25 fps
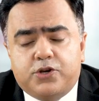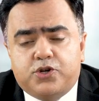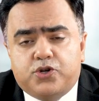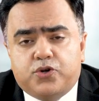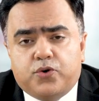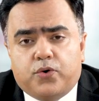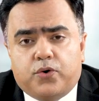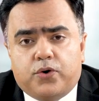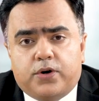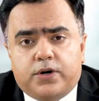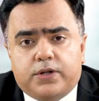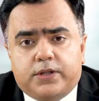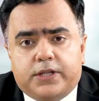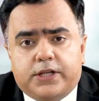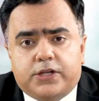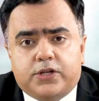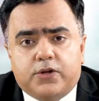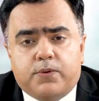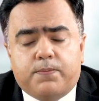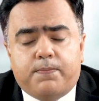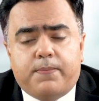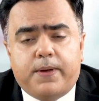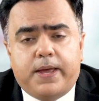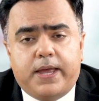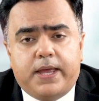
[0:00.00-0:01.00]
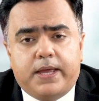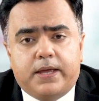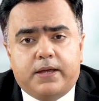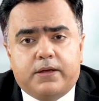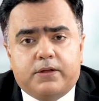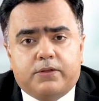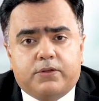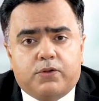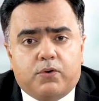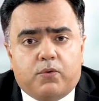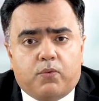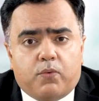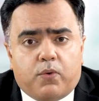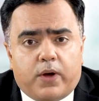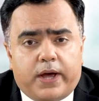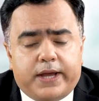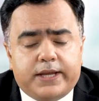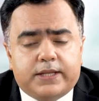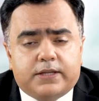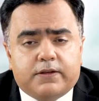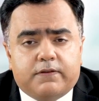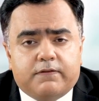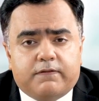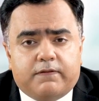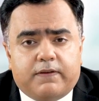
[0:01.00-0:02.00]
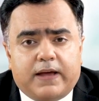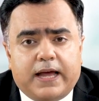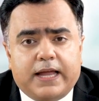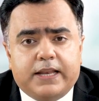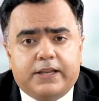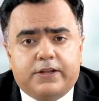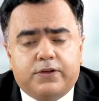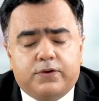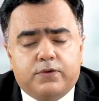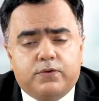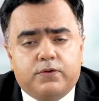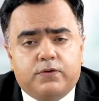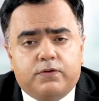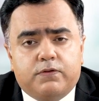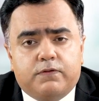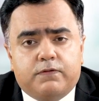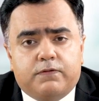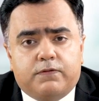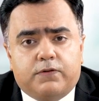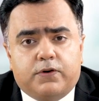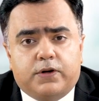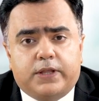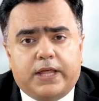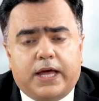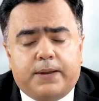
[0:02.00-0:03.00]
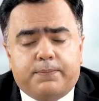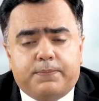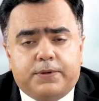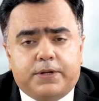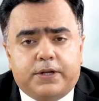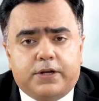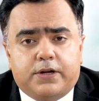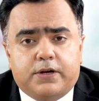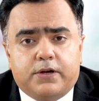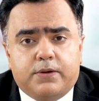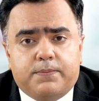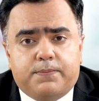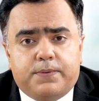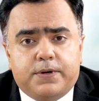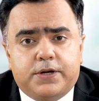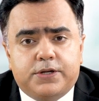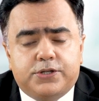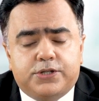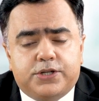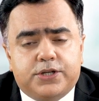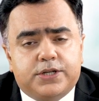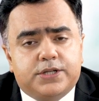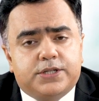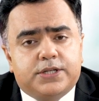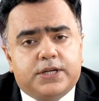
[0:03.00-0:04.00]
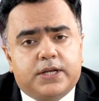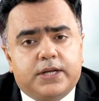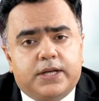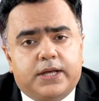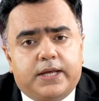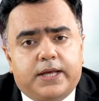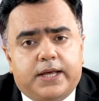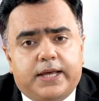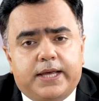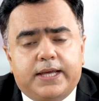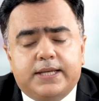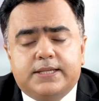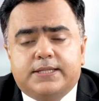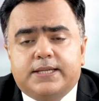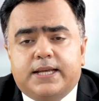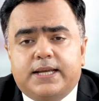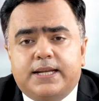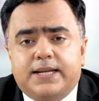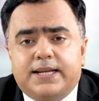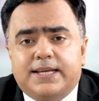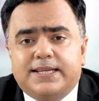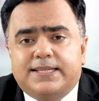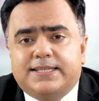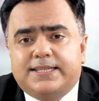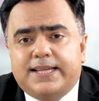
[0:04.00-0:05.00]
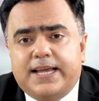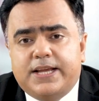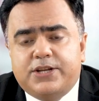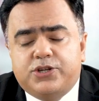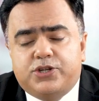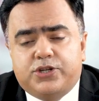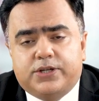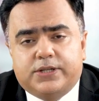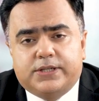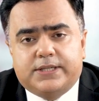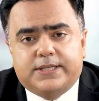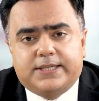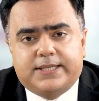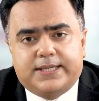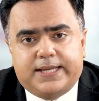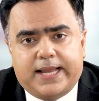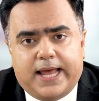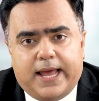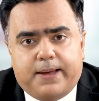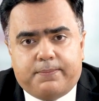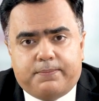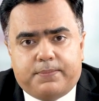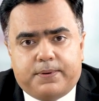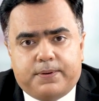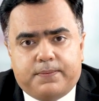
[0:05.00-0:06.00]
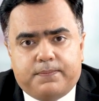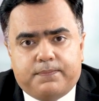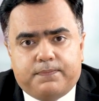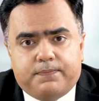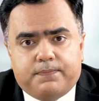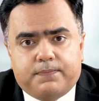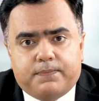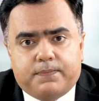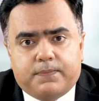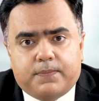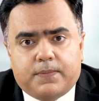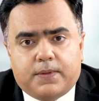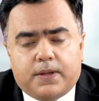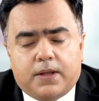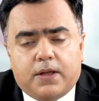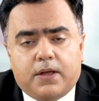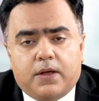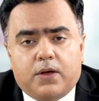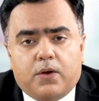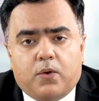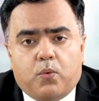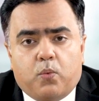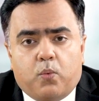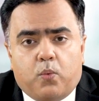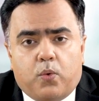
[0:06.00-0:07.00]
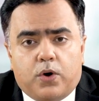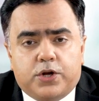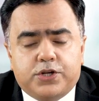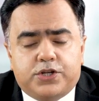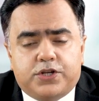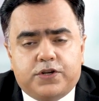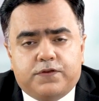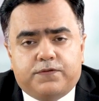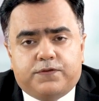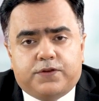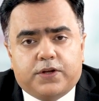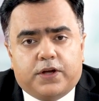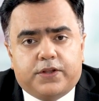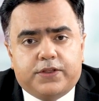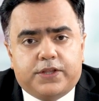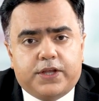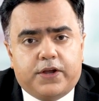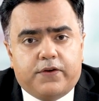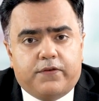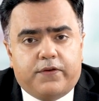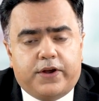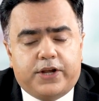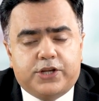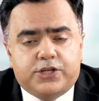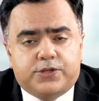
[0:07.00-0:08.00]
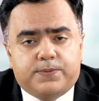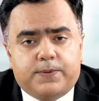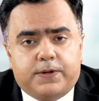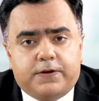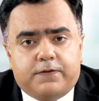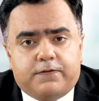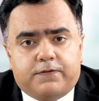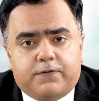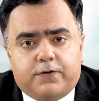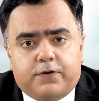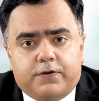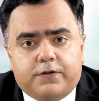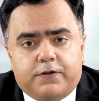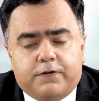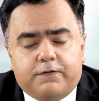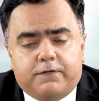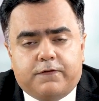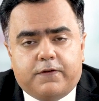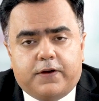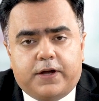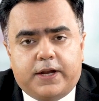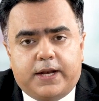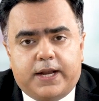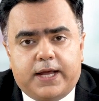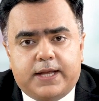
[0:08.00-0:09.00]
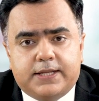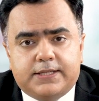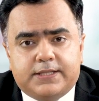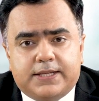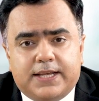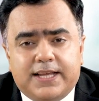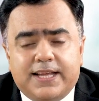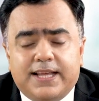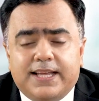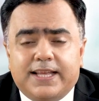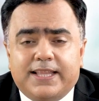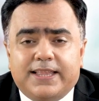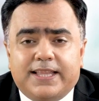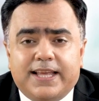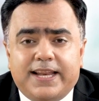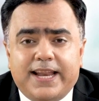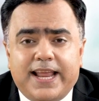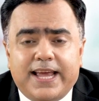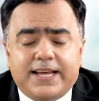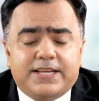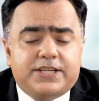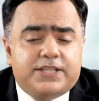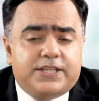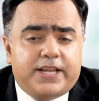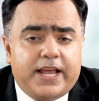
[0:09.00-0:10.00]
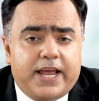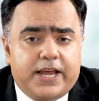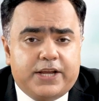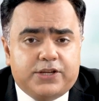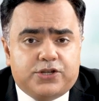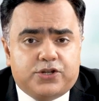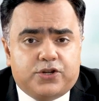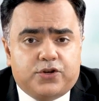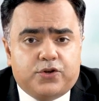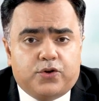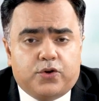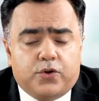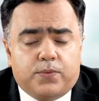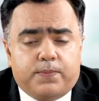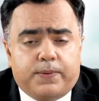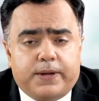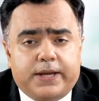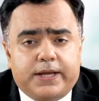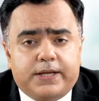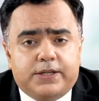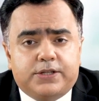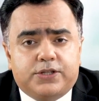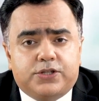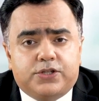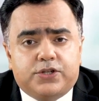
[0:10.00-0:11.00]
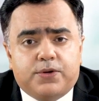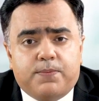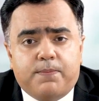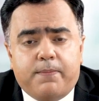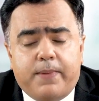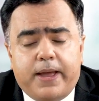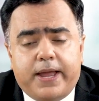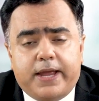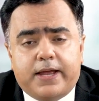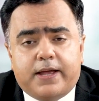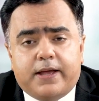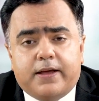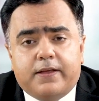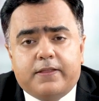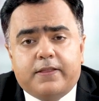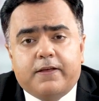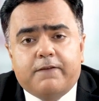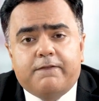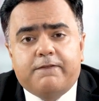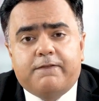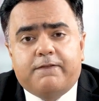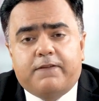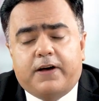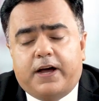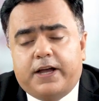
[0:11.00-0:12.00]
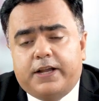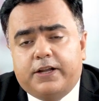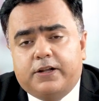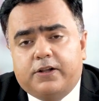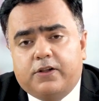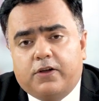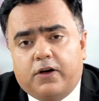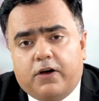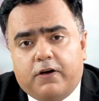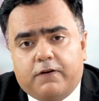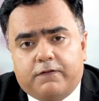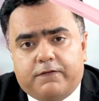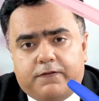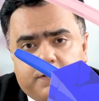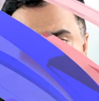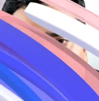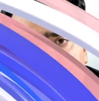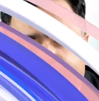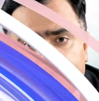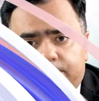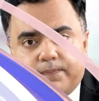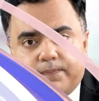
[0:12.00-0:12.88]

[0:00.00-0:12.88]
sure that you're paying the right value for that particular purchase is an essential step. Once you've done the arrangement for the finance, the next stage could be to make the final offer.